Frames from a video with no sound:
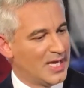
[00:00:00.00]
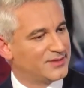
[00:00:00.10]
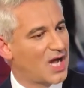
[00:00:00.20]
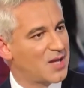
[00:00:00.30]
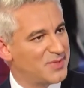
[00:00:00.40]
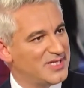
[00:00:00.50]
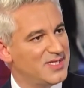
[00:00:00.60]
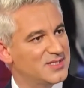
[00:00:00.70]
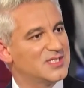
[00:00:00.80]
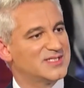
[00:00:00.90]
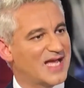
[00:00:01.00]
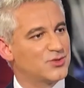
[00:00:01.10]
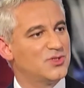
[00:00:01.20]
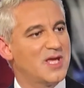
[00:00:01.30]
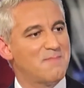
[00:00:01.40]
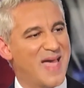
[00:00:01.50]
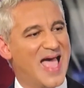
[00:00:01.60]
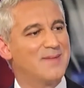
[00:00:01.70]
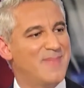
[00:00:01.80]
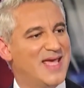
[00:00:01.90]
Diabetes is actually a
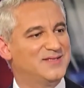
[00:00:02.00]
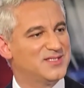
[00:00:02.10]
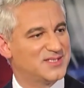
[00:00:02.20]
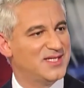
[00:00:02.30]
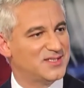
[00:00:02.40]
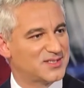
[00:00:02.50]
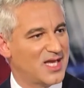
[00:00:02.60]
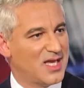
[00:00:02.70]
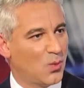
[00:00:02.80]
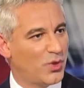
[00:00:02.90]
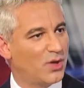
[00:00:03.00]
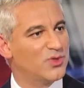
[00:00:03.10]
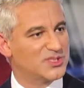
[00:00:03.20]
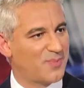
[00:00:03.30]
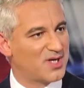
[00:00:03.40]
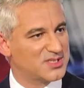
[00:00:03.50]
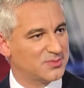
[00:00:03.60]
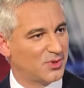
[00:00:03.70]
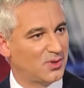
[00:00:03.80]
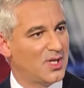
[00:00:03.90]
man-made disease. We are
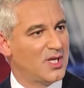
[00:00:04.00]
responsible.